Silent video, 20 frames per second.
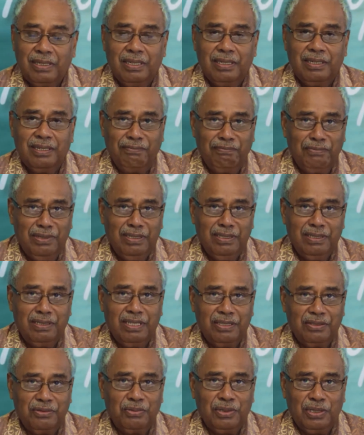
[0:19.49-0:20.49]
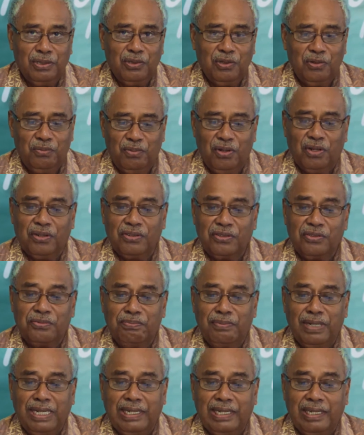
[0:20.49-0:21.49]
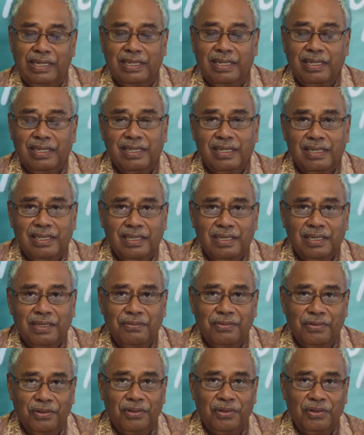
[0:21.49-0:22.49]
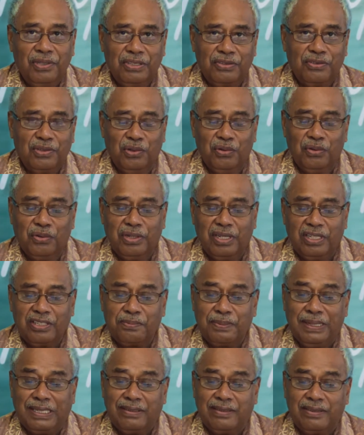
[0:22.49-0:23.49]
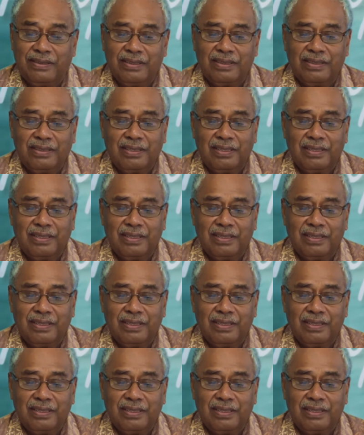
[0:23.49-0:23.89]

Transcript: Government, as we know, borrows money for its own expenses.